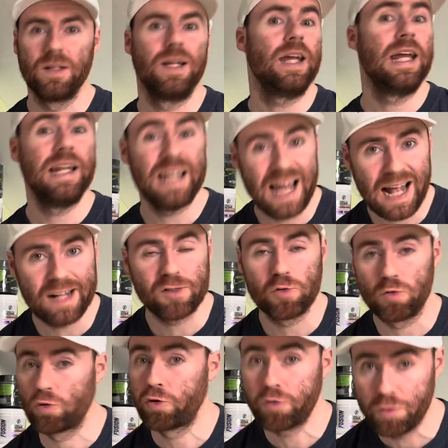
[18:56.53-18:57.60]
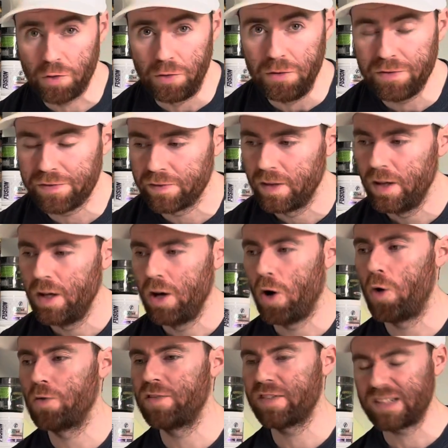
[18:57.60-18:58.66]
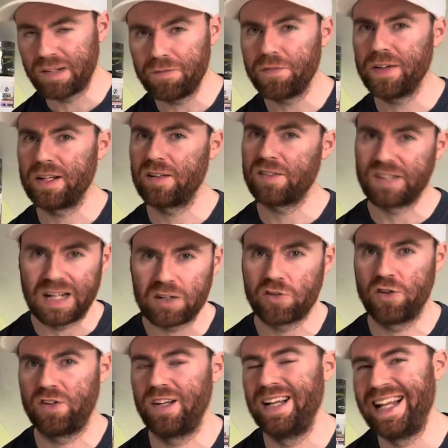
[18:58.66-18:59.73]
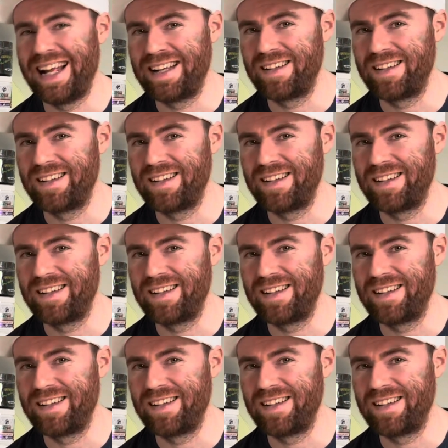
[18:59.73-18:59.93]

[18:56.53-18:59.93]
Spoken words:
in actual truth, on something such as a leg